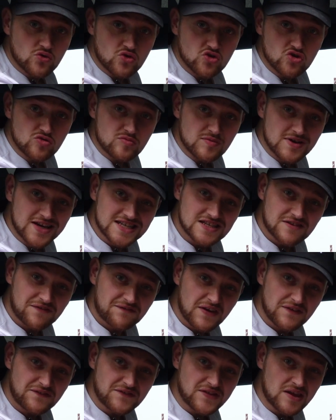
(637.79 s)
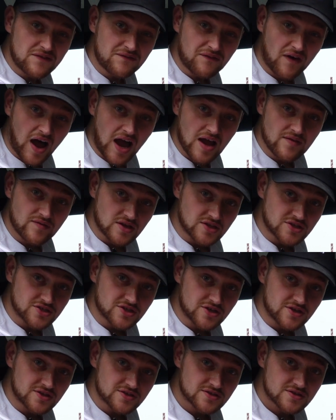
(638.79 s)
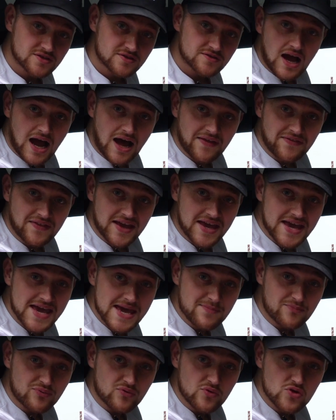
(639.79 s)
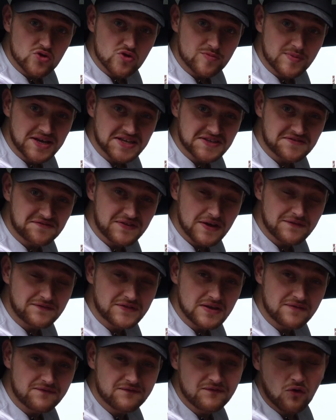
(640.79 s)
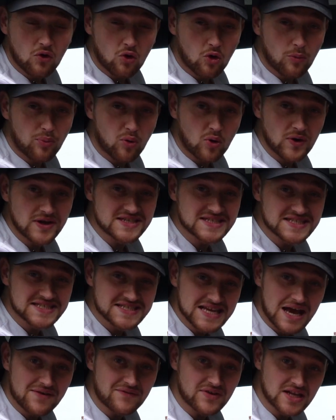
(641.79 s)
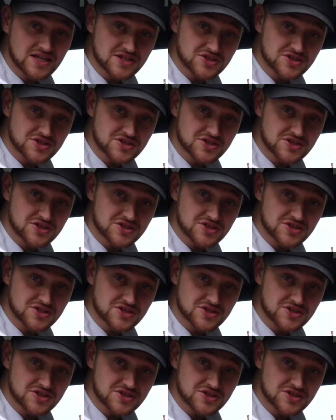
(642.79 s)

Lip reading: room is 55 inches. And the hip room is 54.7